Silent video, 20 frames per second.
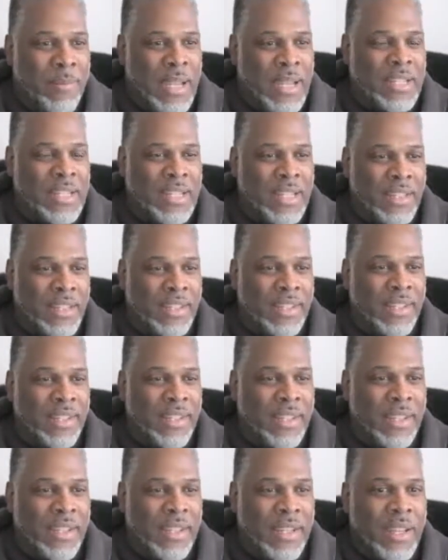instantly.
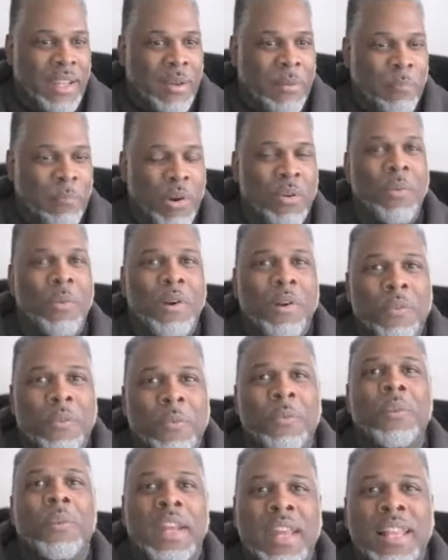But what
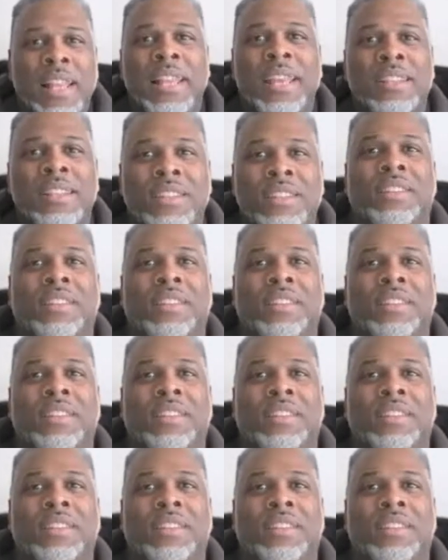really